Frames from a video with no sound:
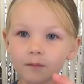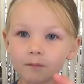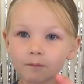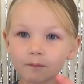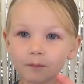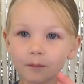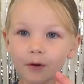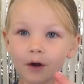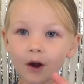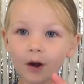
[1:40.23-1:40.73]

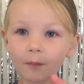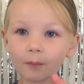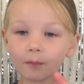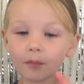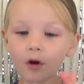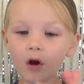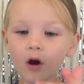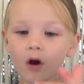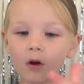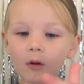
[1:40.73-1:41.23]

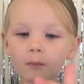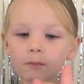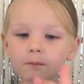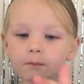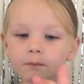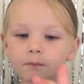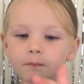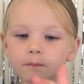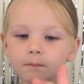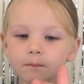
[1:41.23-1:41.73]
Purple,
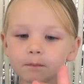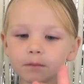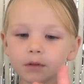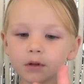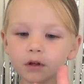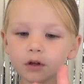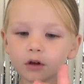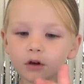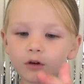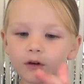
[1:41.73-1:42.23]

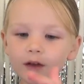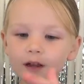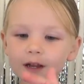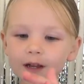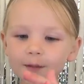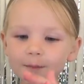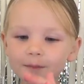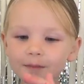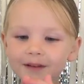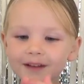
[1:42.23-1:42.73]
blue,
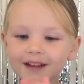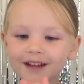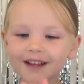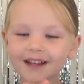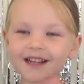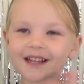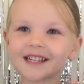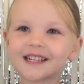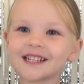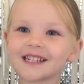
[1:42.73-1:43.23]
and
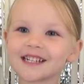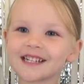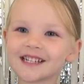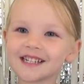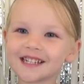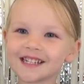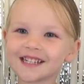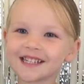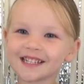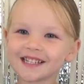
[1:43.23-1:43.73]
pink.
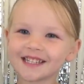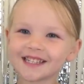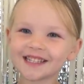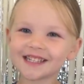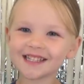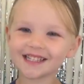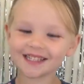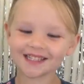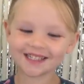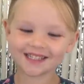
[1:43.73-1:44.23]
Nope.
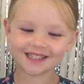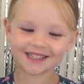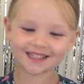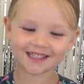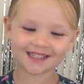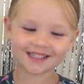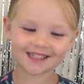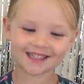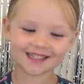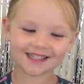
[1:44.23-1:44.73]

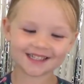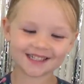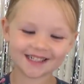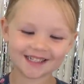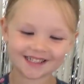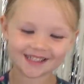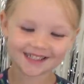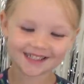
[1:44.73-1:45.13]
Purple,